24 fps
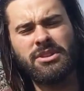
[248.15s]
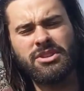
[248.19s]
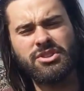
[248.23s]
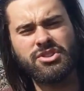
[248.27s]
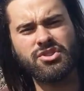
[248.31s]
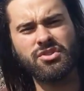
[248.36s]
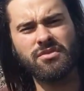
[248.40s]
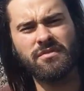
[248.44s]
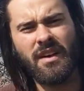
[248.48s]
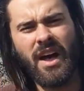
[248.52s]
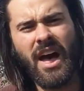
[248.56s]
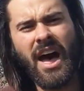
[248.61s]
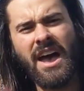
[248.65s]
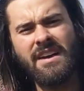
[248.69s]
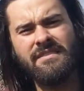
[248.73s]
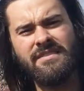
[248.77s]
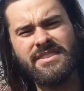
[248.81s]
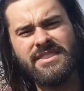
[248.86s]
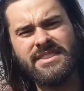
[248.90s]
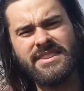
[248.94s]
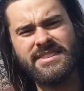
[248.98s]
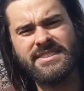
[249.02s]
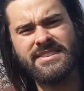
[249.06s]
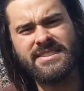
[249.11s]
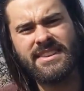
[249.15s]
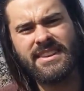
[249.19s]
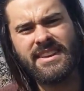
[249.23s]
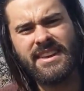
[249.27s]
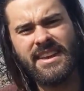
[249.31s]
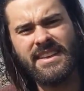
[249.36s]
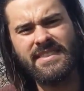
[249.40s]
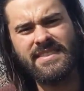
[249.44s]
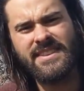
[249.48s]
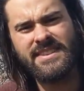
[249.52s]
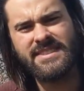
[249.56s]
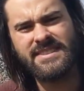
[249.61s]
to survive in
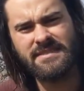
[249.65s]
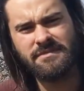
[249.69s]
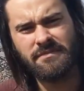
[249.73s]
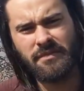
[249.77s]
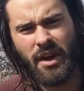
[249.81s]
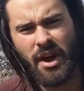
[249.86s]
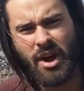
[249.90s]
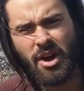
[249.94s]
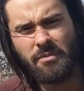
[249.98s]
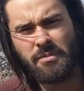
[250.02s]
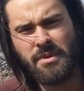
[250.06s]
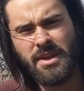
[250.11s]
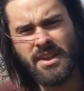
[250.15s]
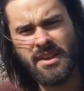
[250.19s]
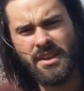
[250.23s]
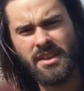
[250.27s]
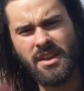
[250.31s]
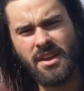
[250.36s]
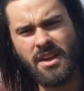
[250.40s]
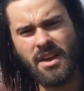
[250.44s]
this environment,